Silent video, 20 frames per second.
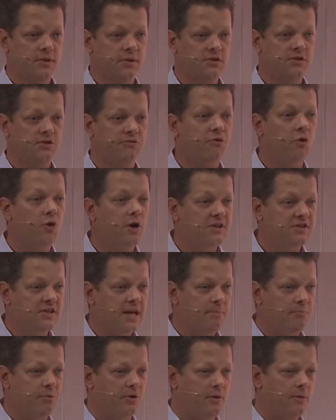So for
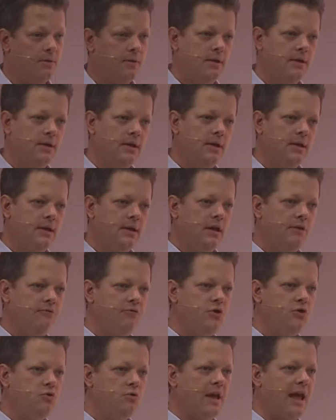example, if
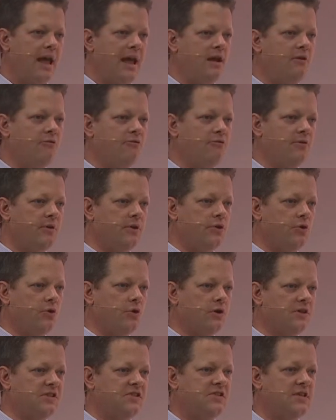you gave
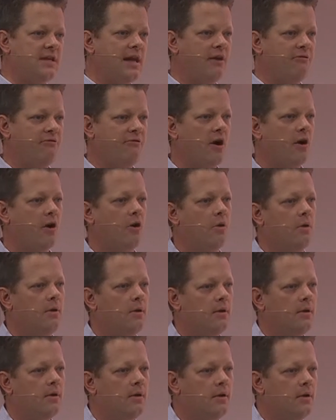your CFO
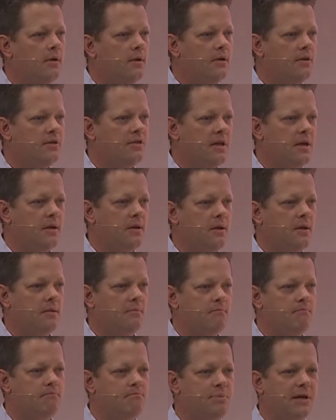the
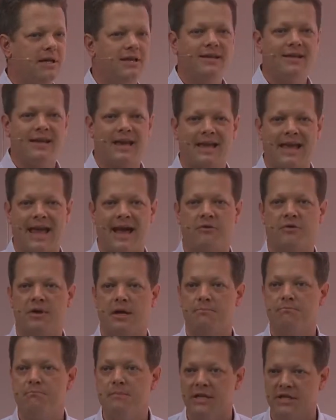billing account
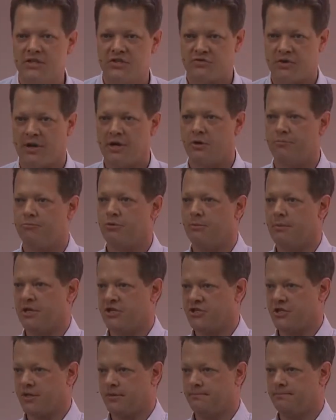administrator
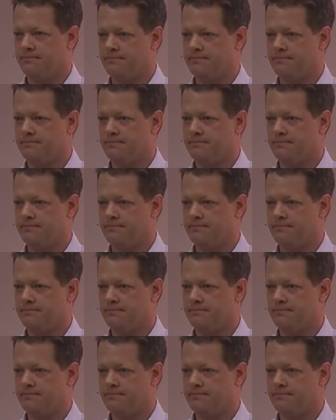permission,